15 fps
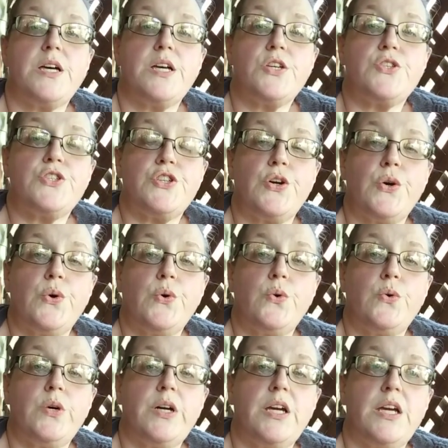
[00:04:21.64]

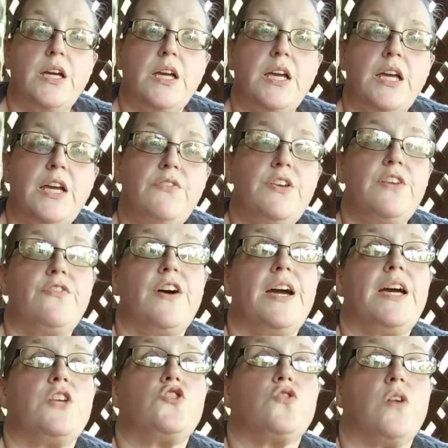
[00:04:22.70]
So even if I
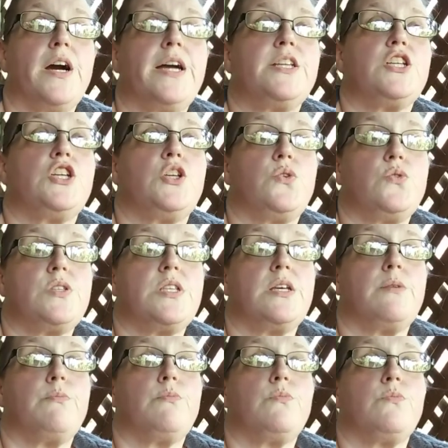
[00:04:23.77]
had tried to use
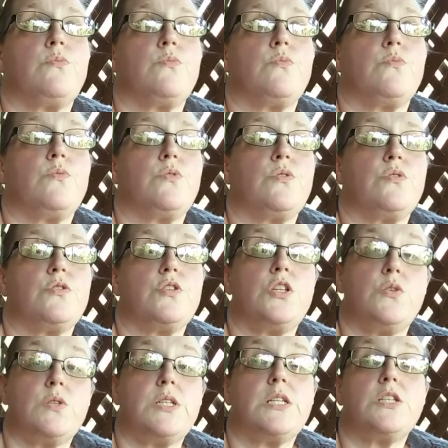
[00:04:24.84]

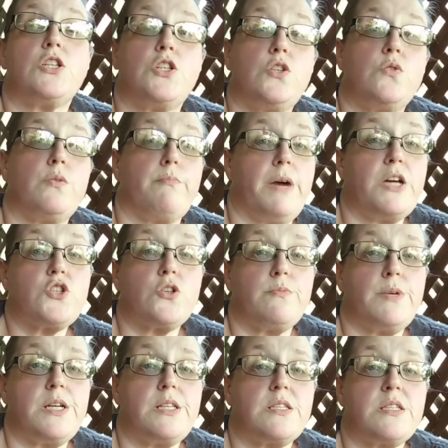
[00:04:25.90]
it to do the
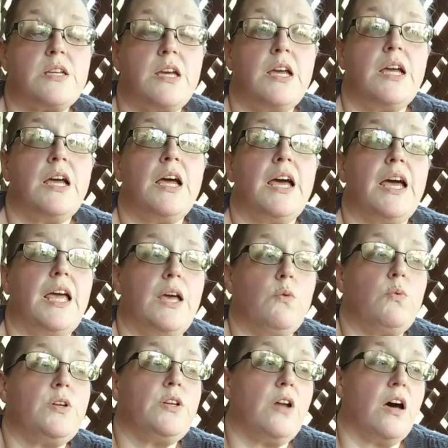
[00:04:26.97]
measurements, it
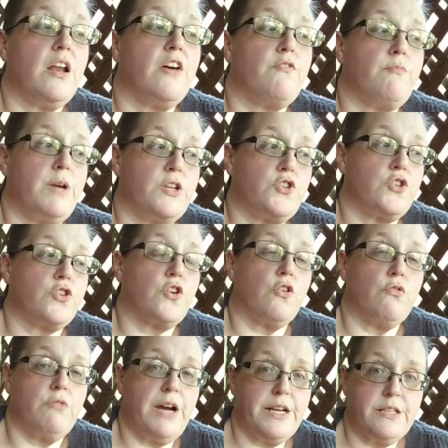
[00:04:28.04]
would not have measured
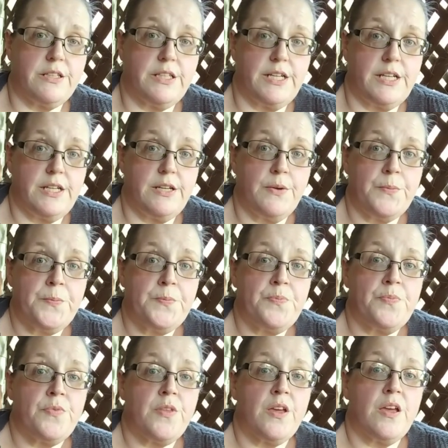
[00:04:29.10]
correctly,
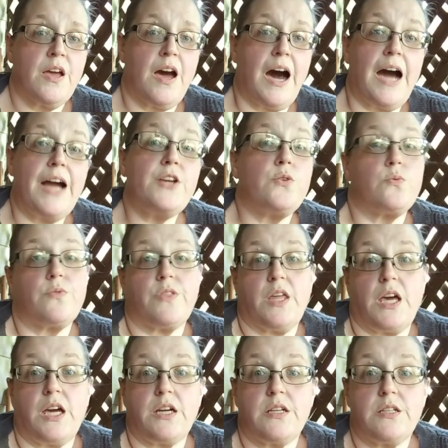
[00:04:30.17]
I don't
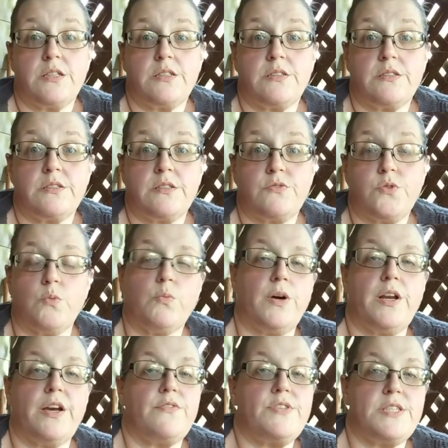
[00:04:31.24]
think. From what
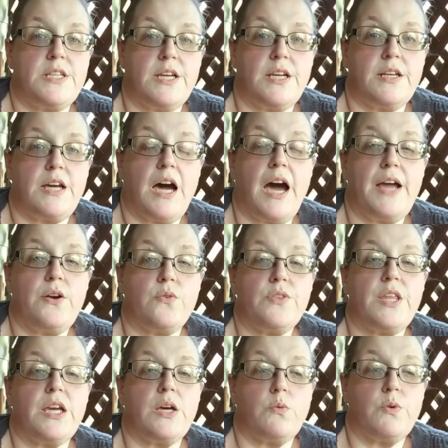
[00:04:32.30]
I've seen, I don't
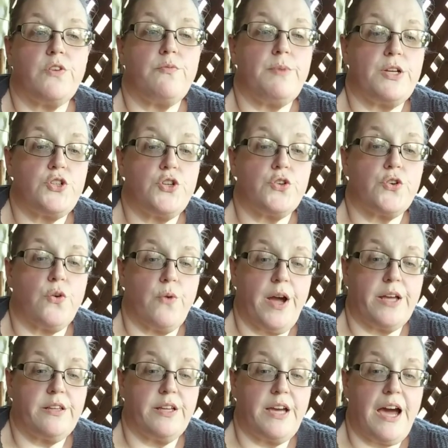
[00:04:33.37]
think it would have measured
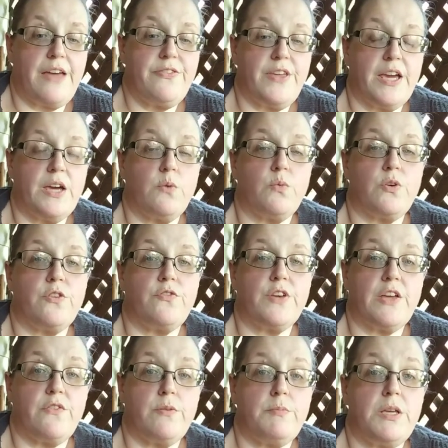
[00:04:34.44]
correctly. I think it would have
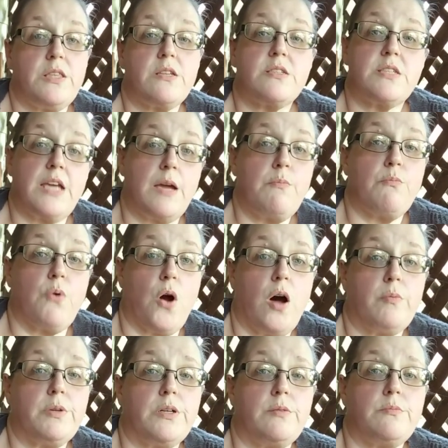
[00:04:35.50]
given me the same
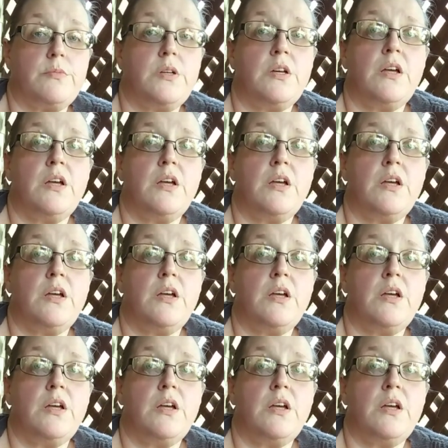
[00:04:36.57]
problem